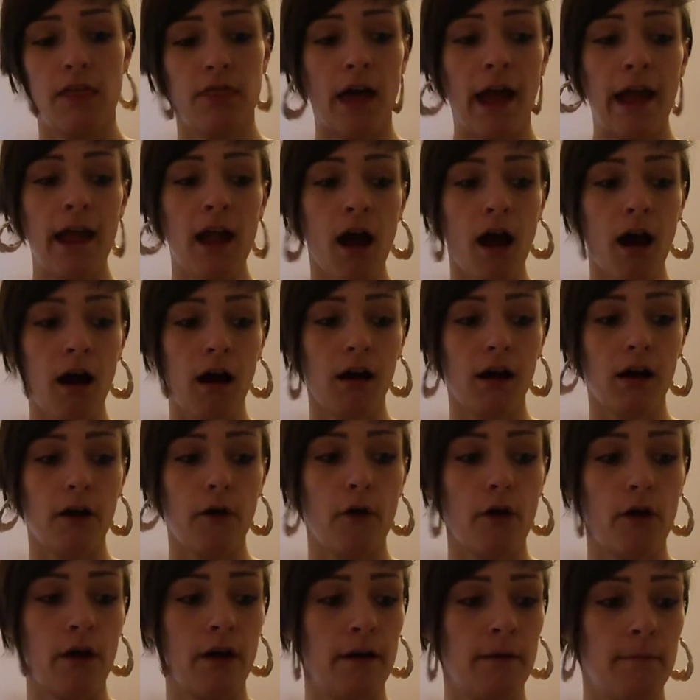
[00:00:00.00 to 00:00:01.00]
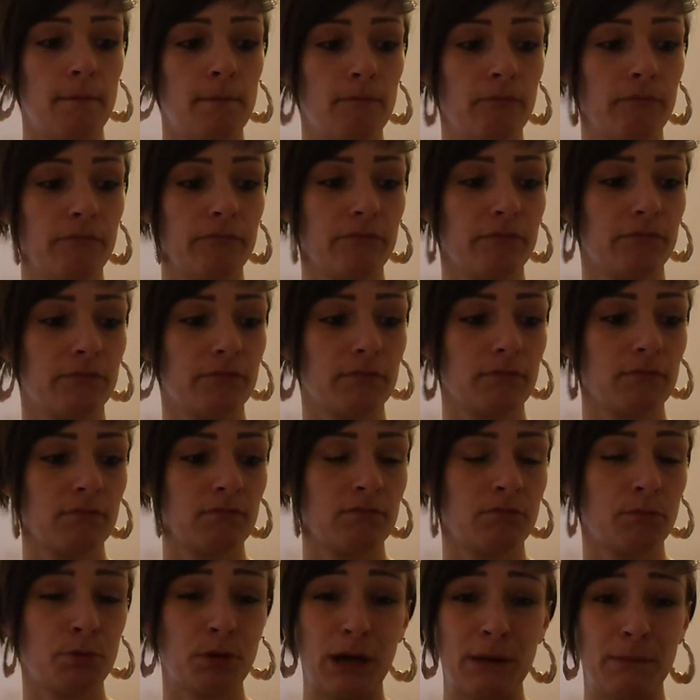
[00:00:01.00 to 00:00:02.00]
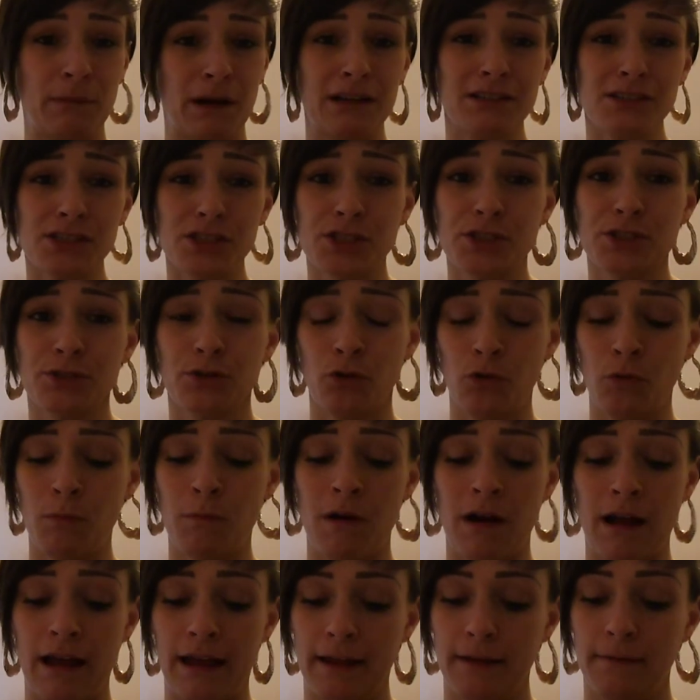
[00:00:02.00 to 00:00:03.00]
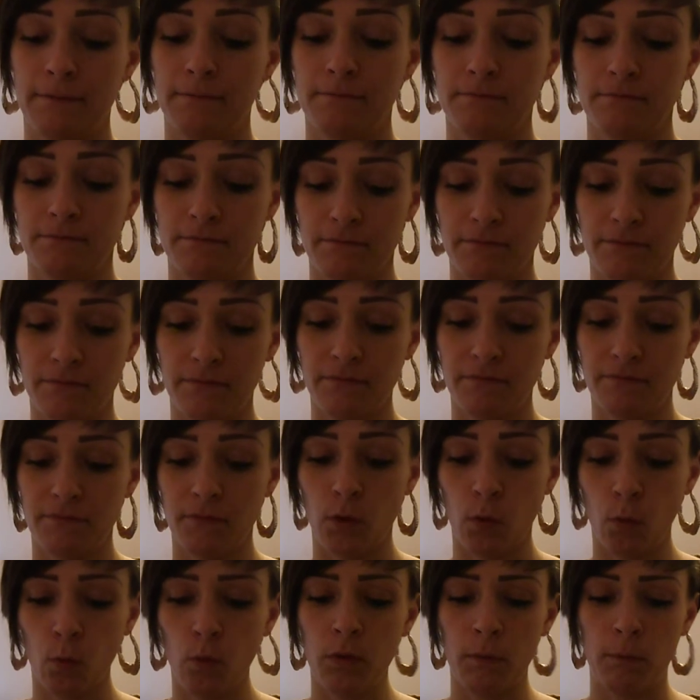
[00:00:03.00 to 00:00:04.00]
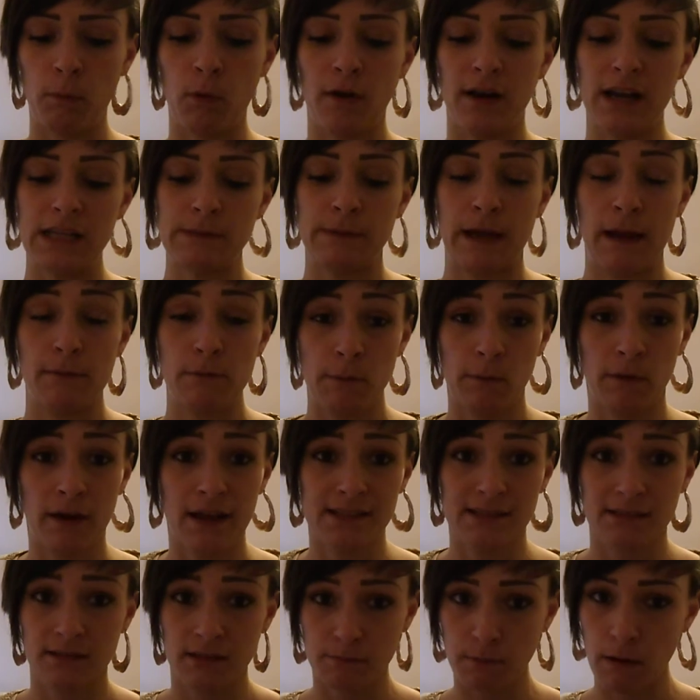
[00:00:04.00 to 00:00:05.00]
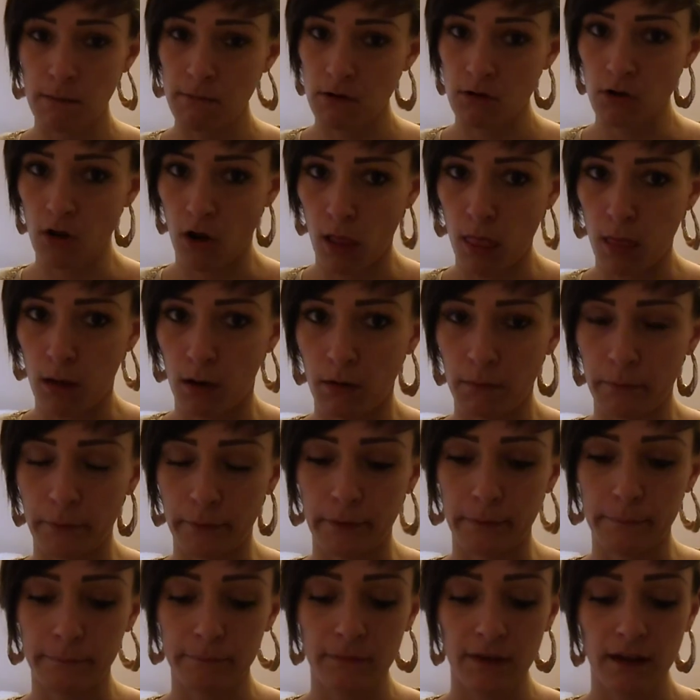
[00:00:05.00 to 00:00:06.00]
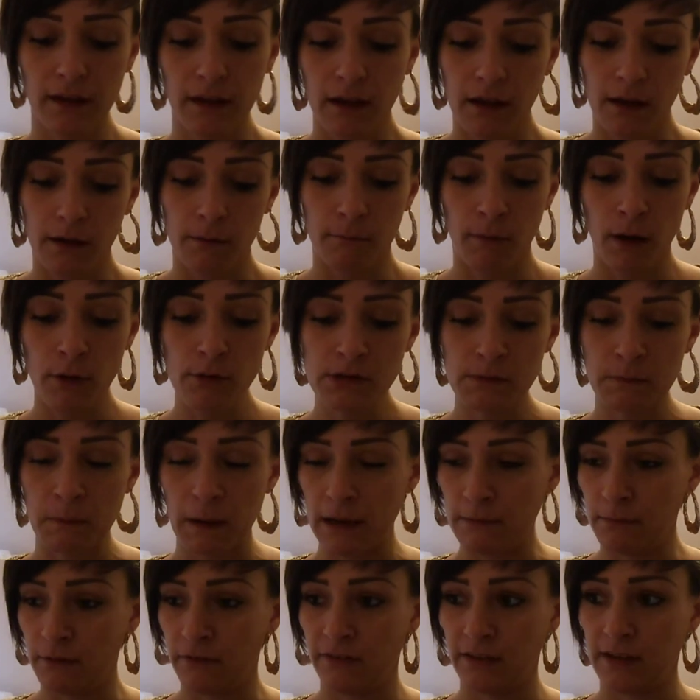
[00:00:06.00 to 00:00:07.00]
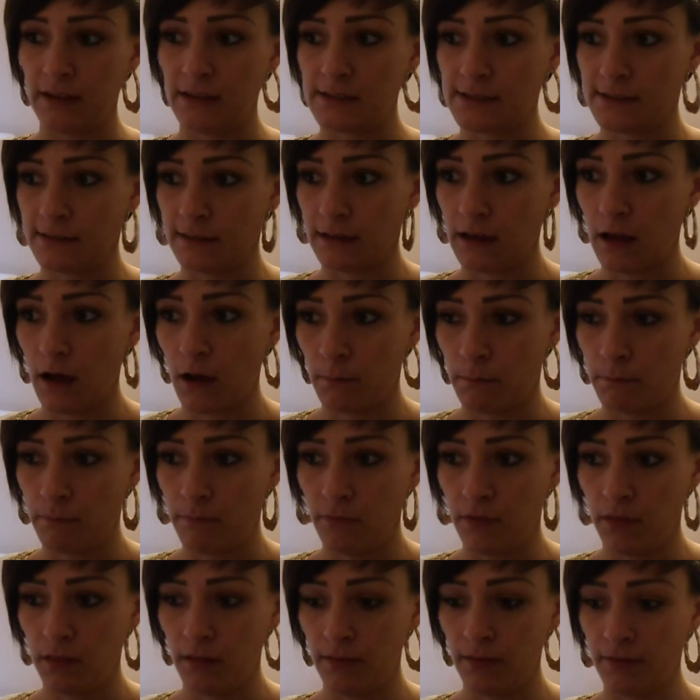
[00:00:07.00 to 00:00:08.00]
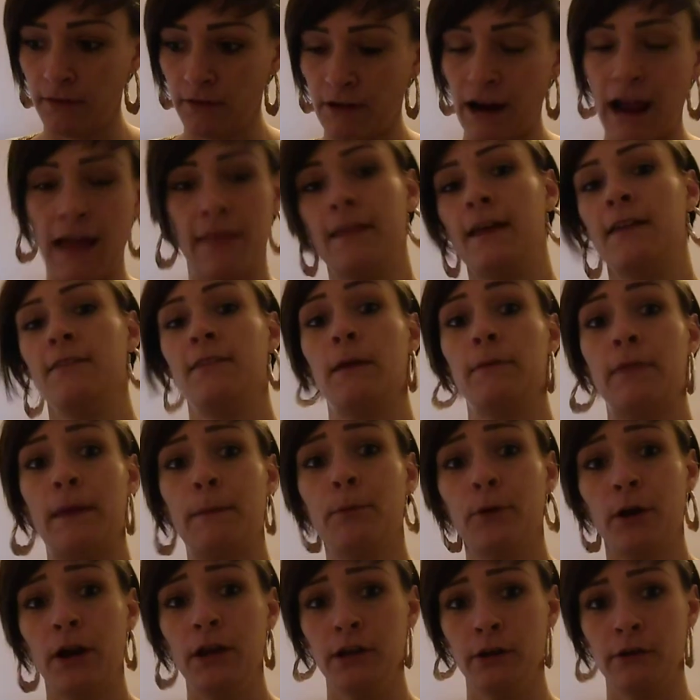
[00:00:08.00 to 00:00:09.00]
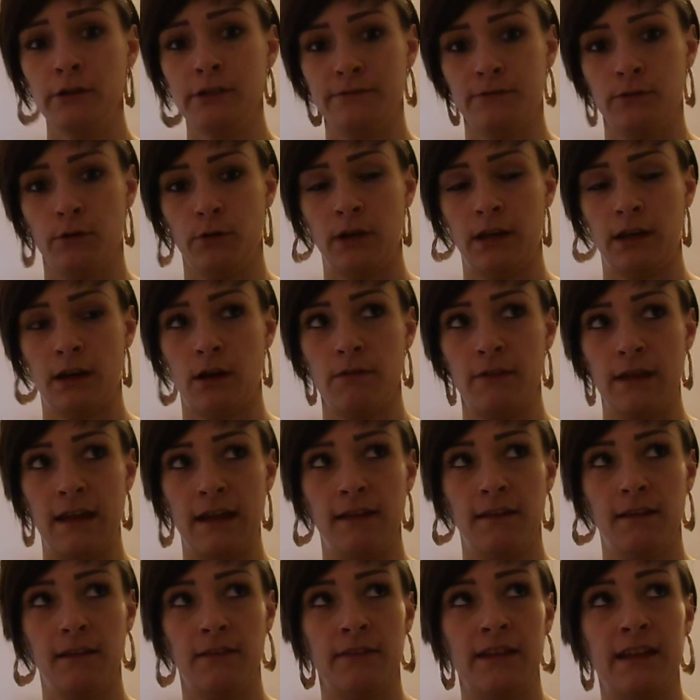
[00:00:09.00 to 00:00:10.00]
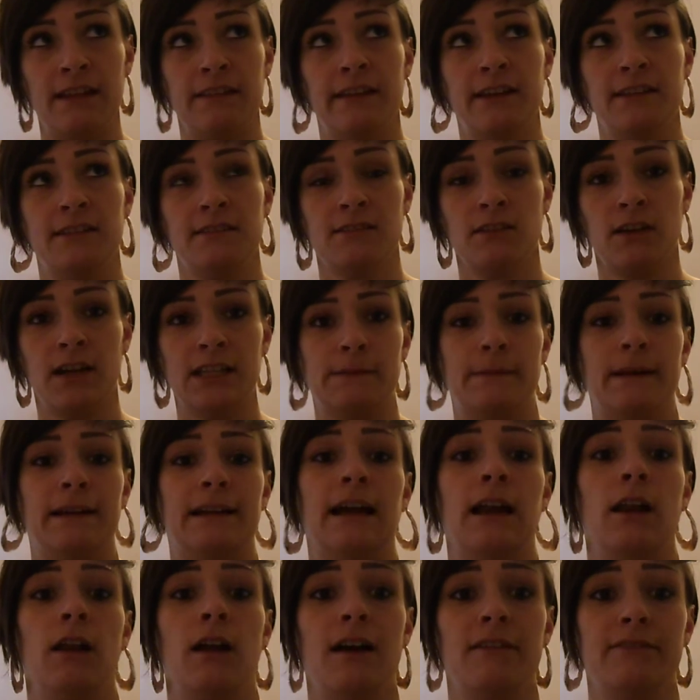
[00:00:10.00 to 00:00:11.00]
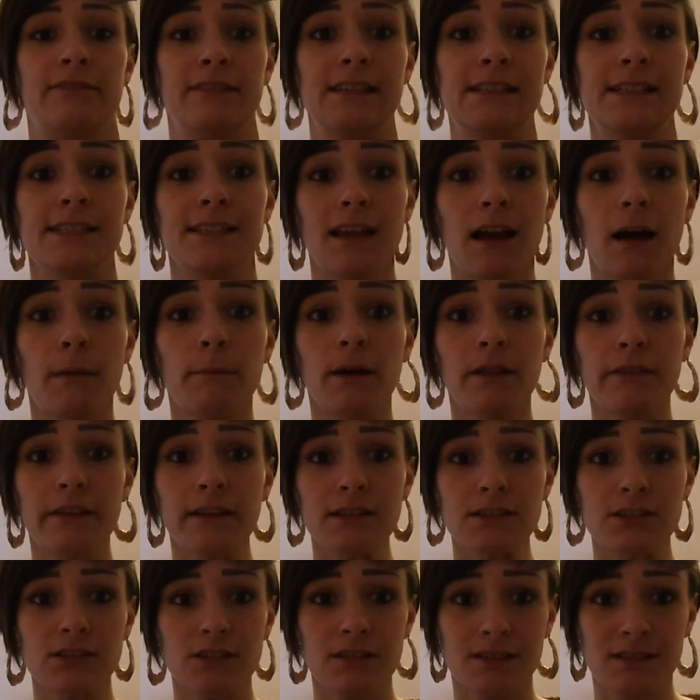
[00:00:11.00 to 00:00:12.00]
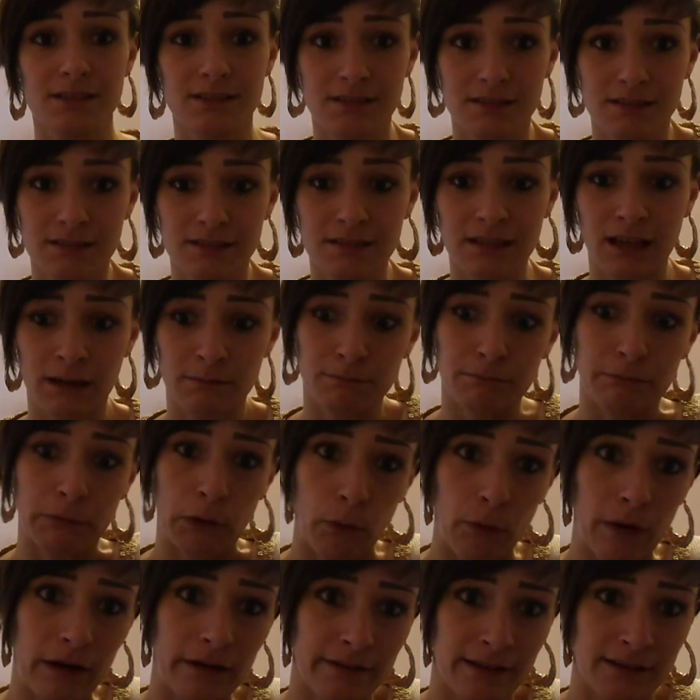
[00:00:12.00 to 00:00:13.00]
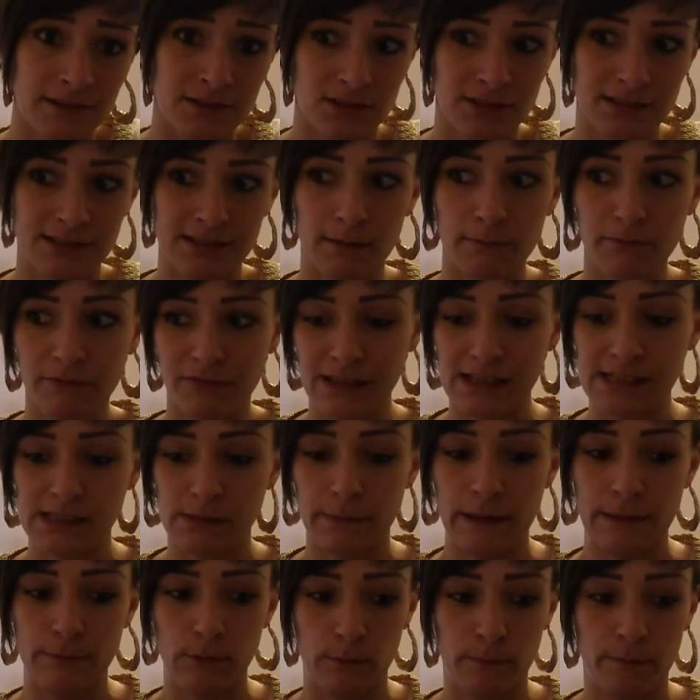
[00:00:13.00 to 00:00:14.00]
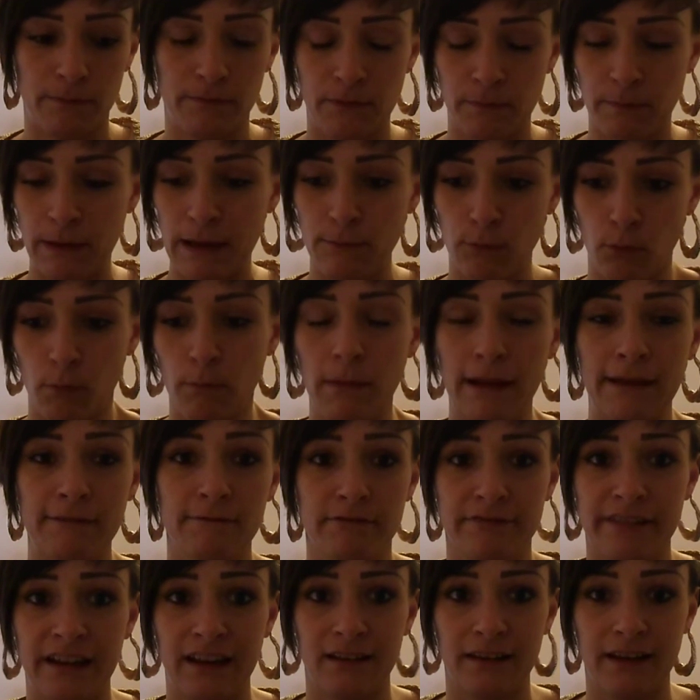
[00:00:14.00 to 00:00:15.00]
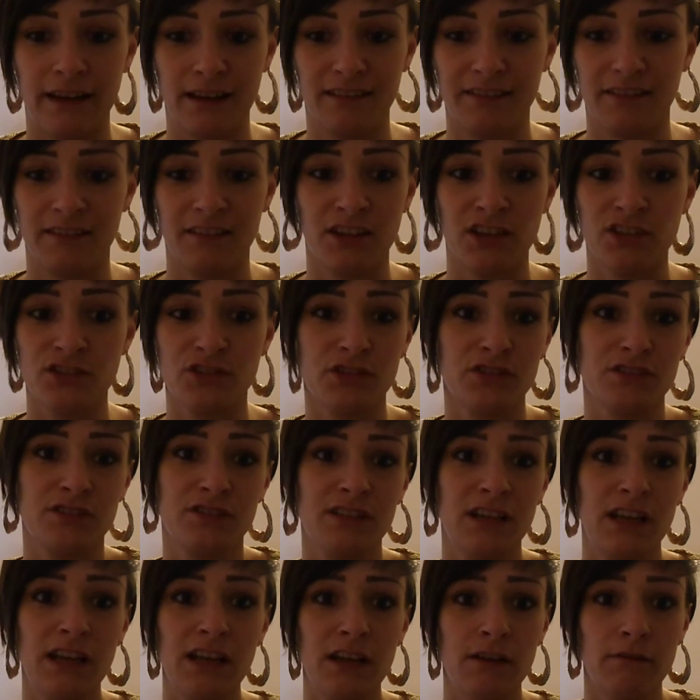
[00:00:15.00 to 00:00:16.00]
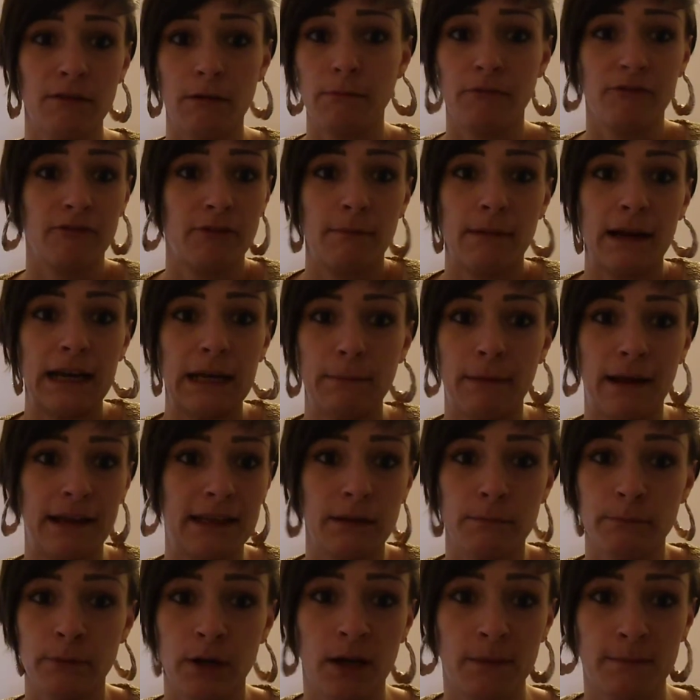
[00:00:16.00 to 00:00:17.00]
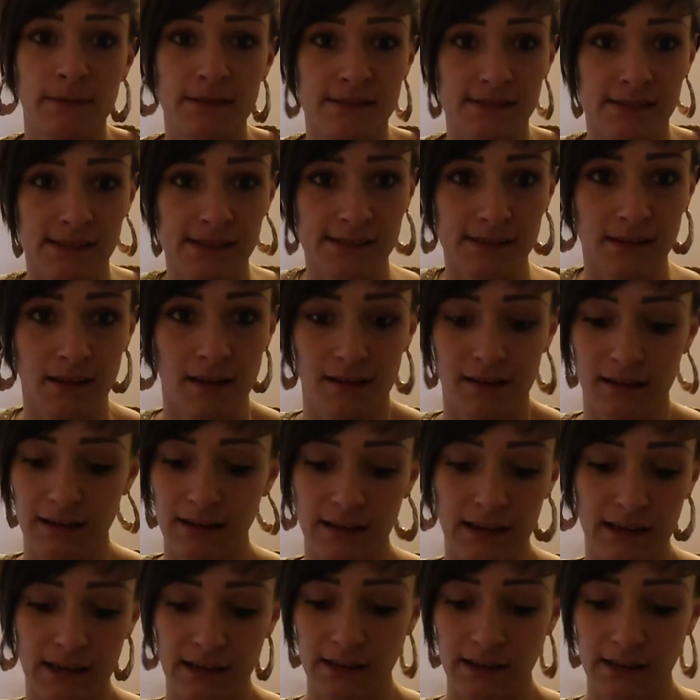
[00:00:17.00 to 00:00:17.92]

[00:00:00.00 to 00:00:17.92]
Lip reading: They are pretty much all the pointless baby buys, and it's probably not a lot, but most baby things that are out there, they're pretty useful, you know, they're designed to make our life easier, but there's just some things that people invent that are just for money making purposes, like